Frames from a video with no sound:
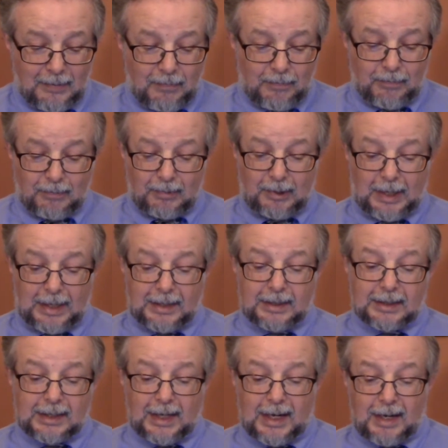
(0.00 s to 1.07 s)
Like the
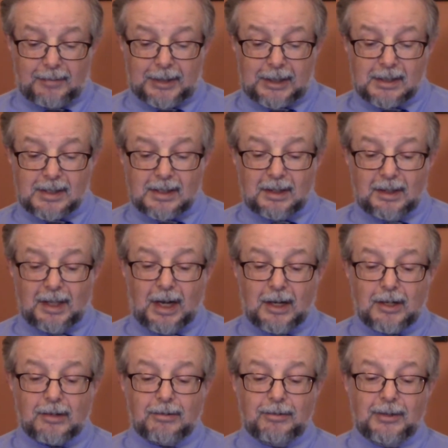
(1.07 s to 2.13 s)
comics,
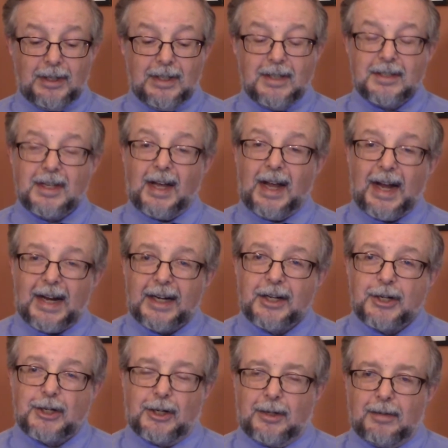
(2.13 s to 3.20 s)
love is
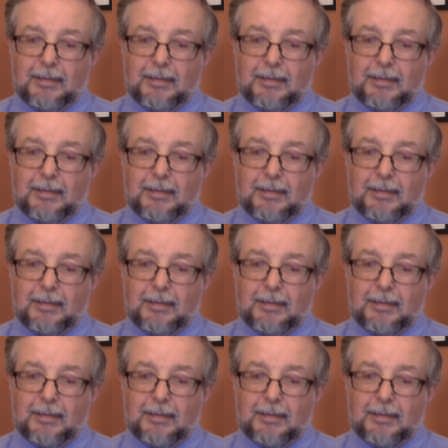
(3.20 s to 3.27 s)
action.